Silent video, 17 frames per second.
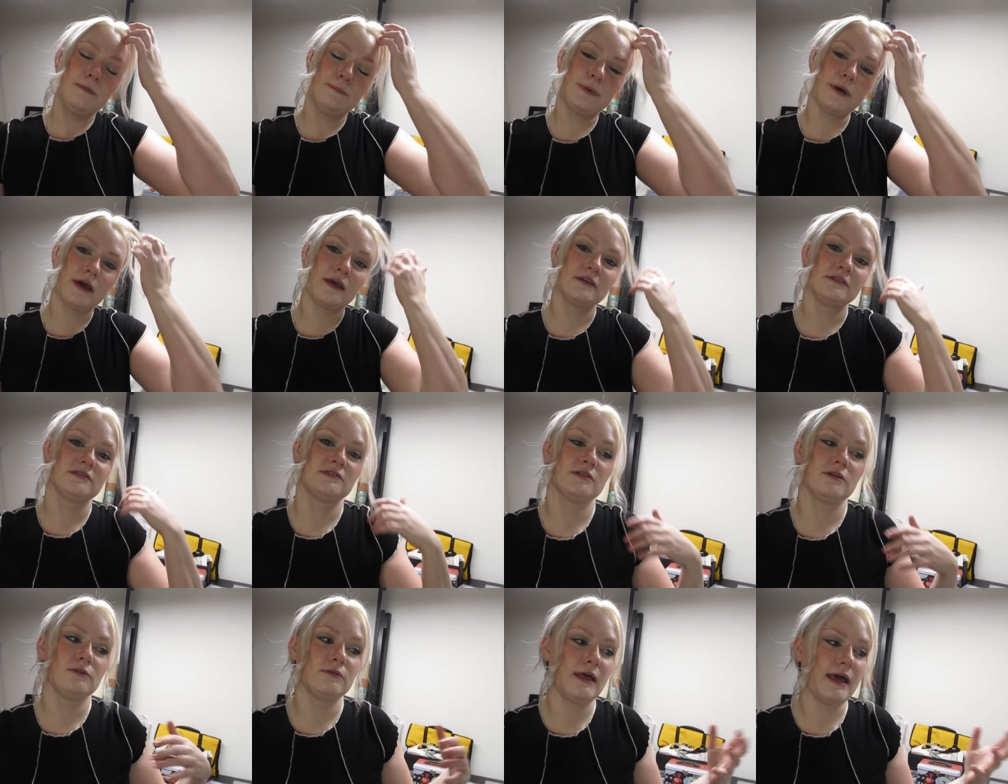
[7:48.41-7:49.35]
But
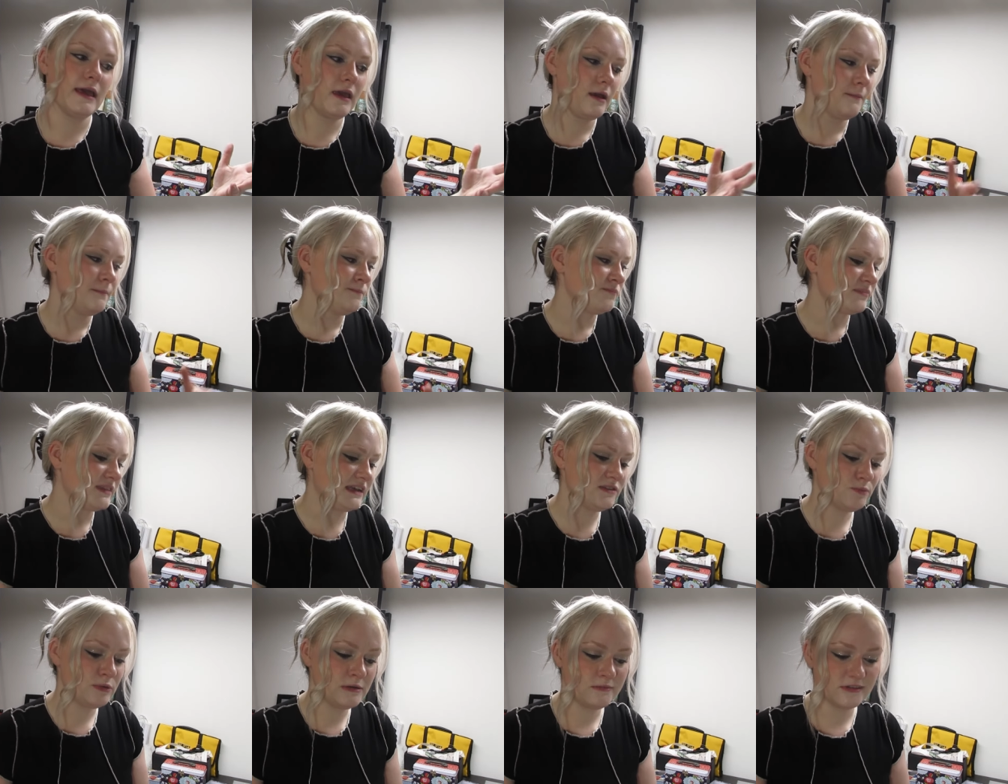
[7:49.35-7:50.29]
so like,
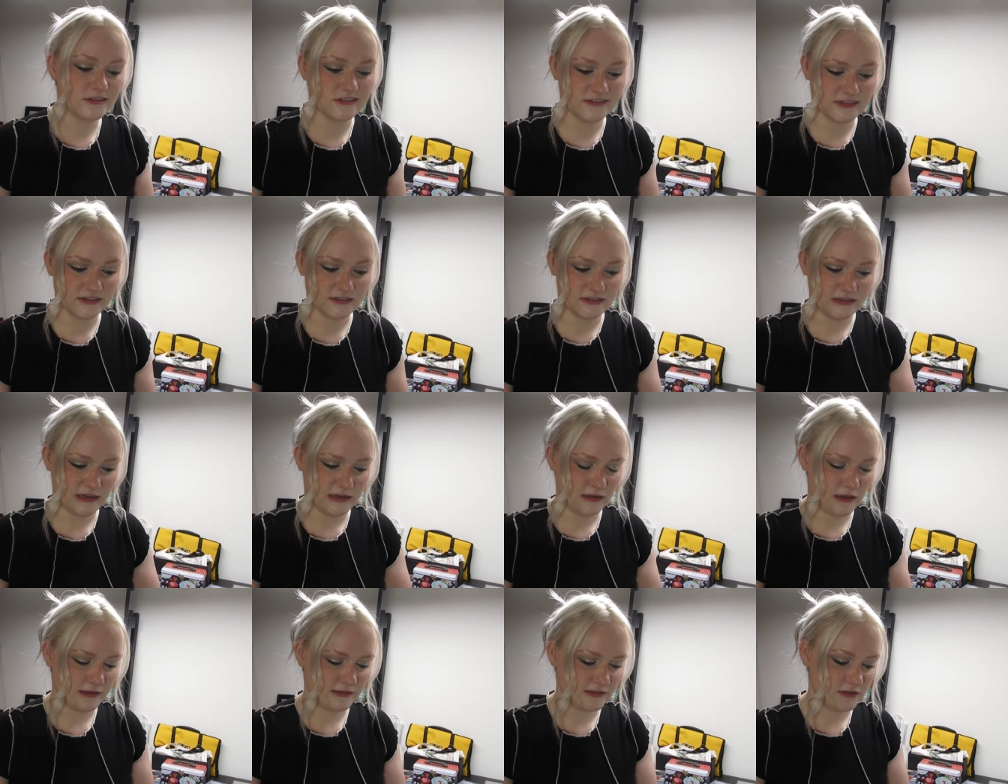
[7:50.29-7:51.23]
that's pretty much as
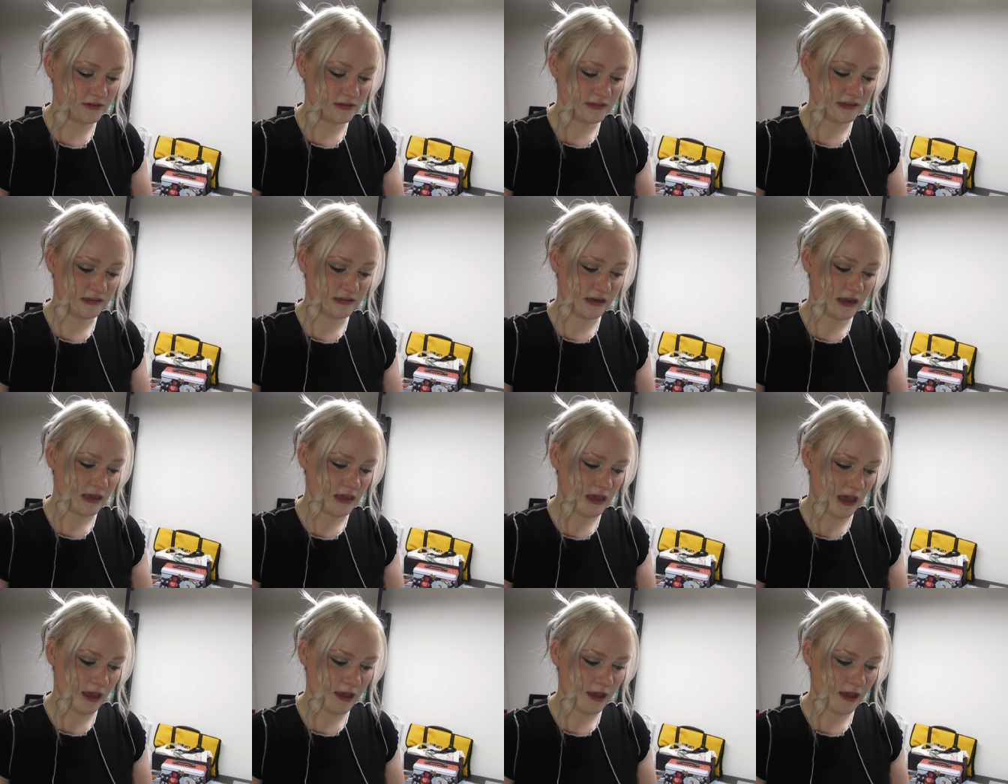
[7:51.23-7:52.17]
good as it's gonna
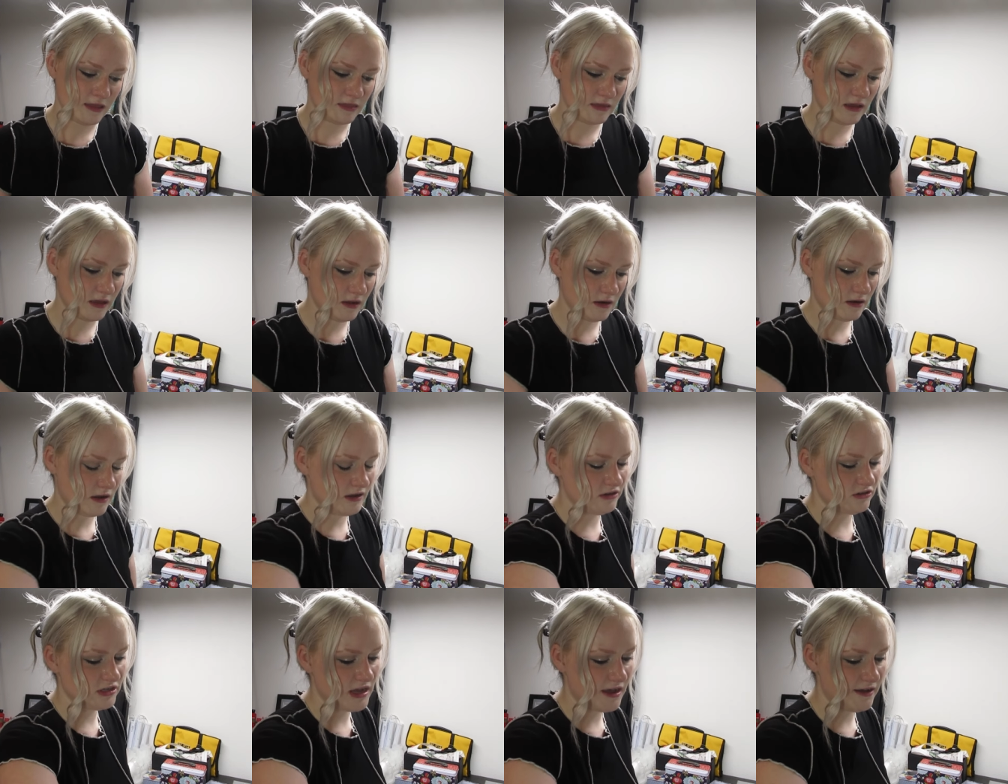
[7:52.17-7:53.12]
get. And then I
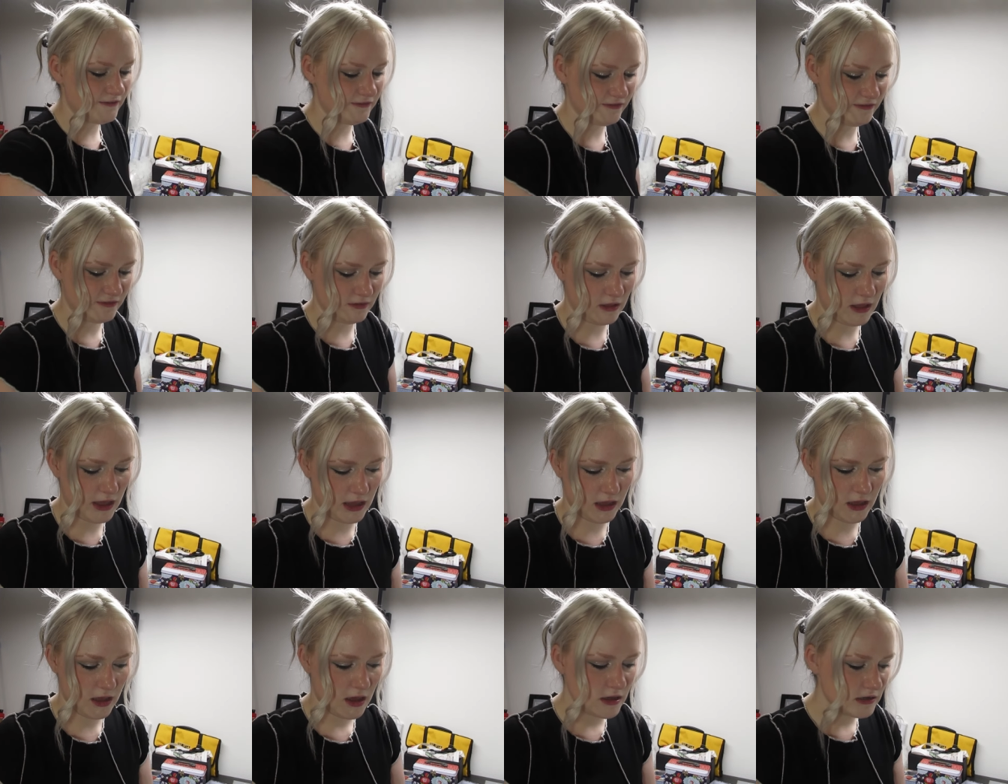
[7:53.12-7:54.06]
just have
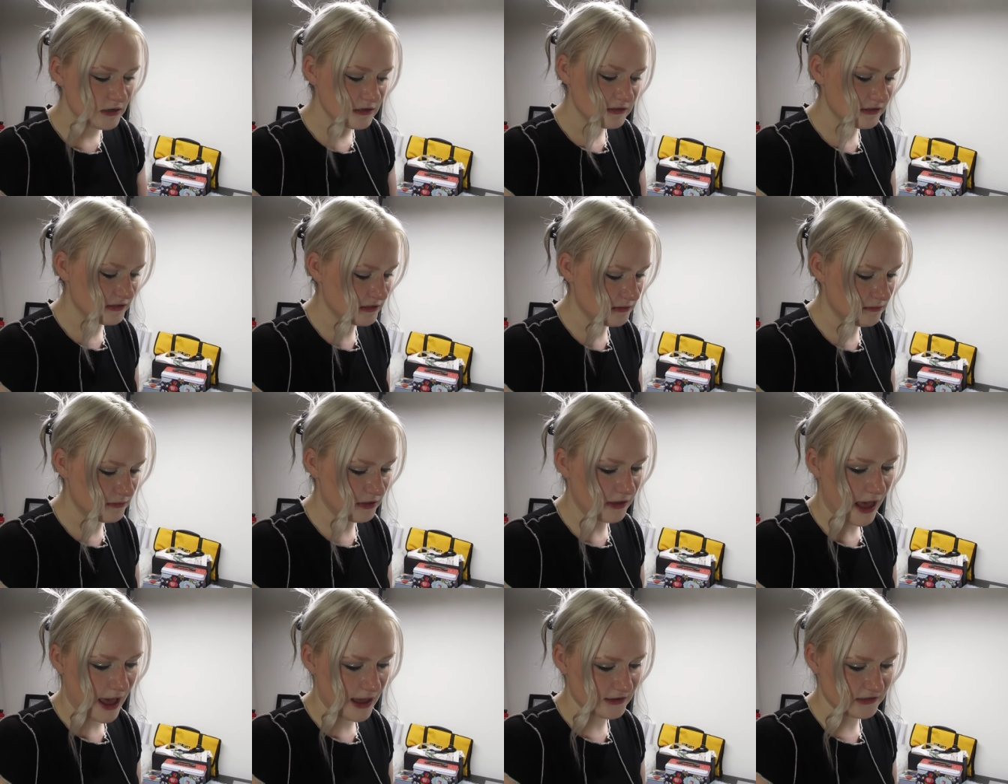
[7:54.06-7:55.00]
like some
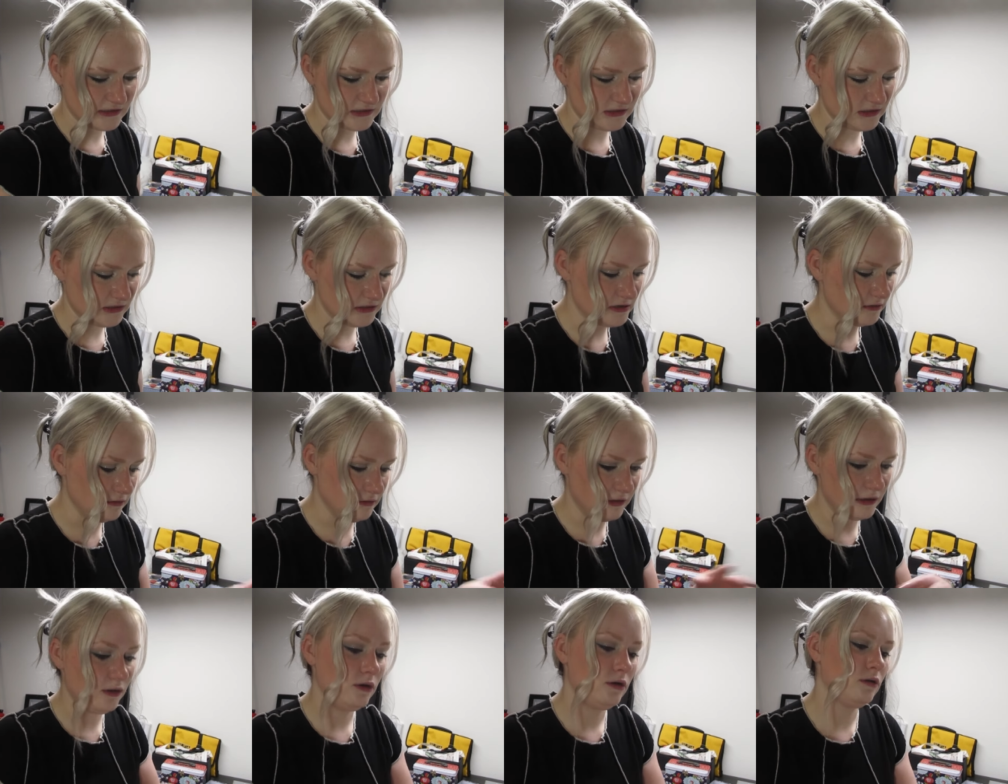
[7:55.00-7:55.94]
last
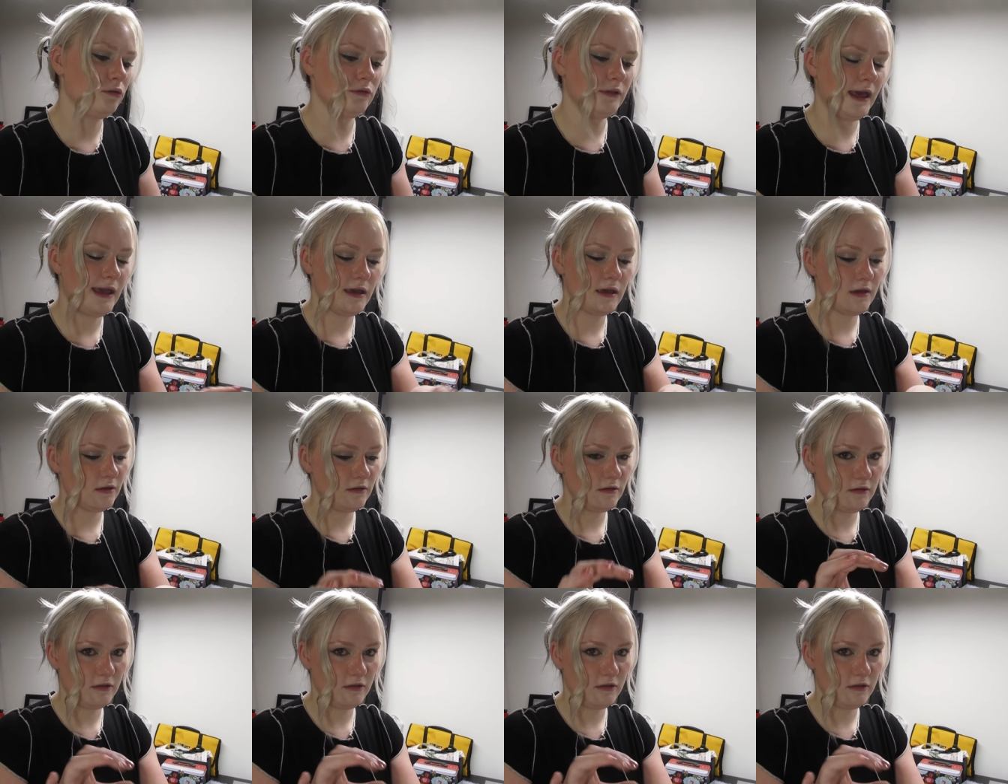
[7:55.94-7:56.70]
little like